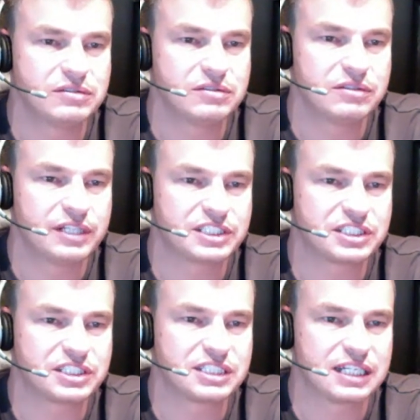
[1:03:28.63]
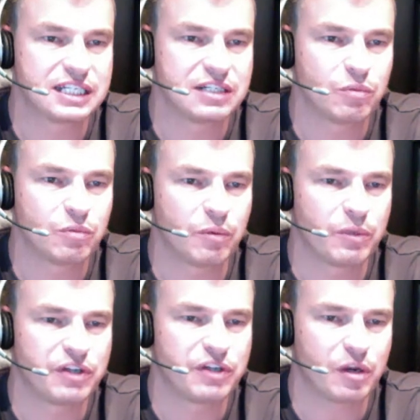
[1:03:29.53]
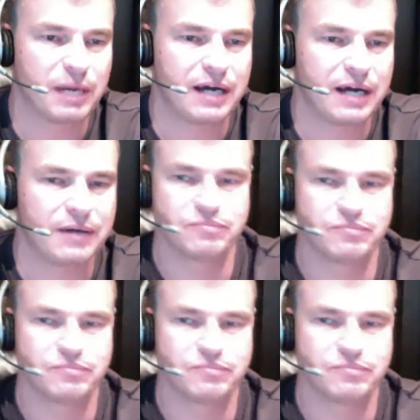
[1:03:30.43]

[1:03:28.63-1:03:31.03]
This is when we talk about